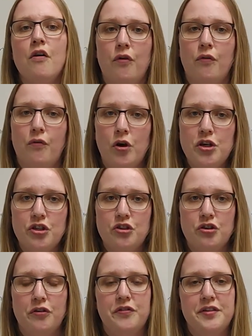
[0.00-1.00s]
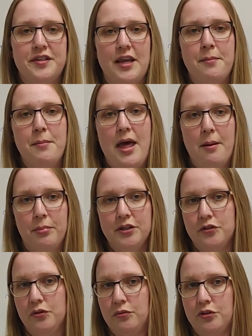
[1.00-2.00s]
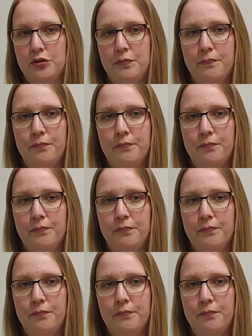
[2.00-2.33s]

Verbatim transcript: for voltage of the same amplitude.